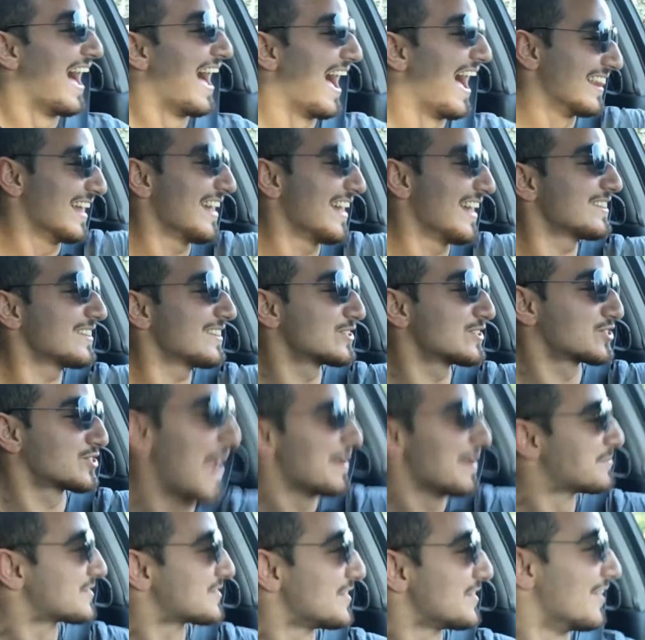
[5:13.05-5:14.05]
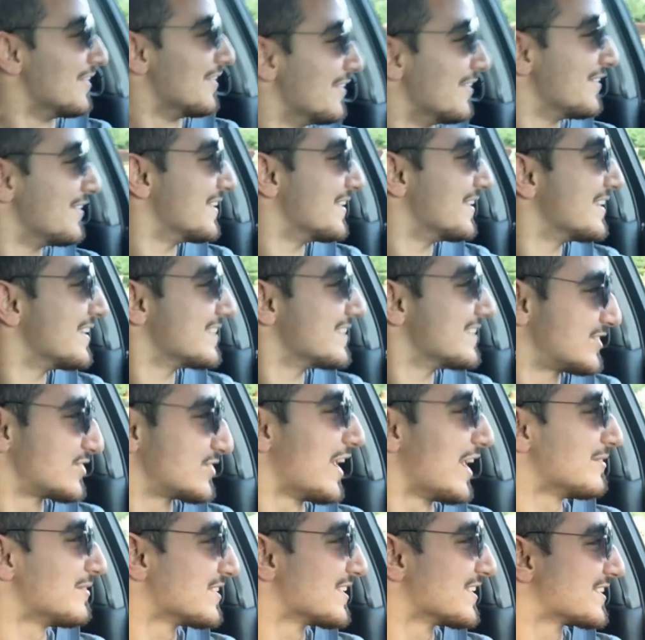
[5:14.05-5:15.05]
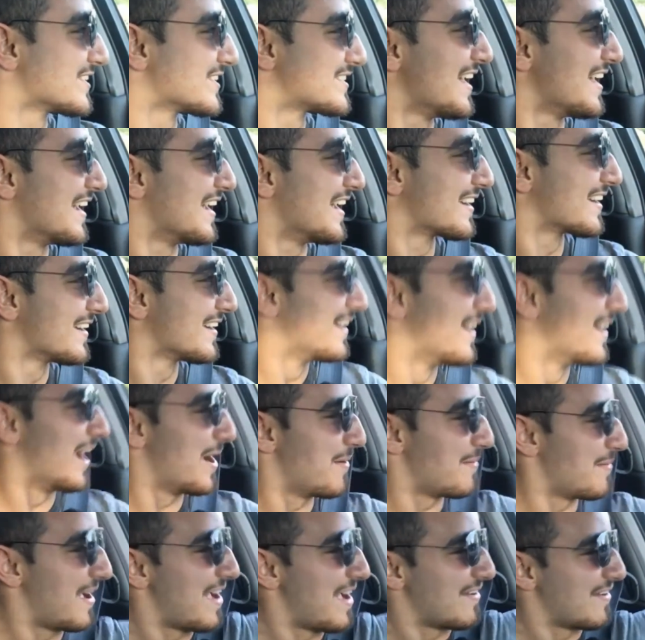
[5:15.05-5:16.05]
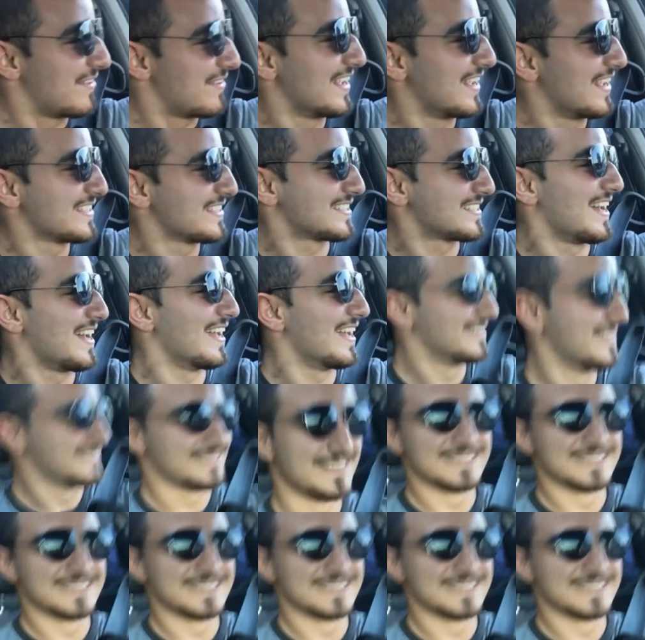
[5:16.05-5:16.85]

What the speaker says: I like the stripes though. The stripes look sick. Hey man, have a nice night.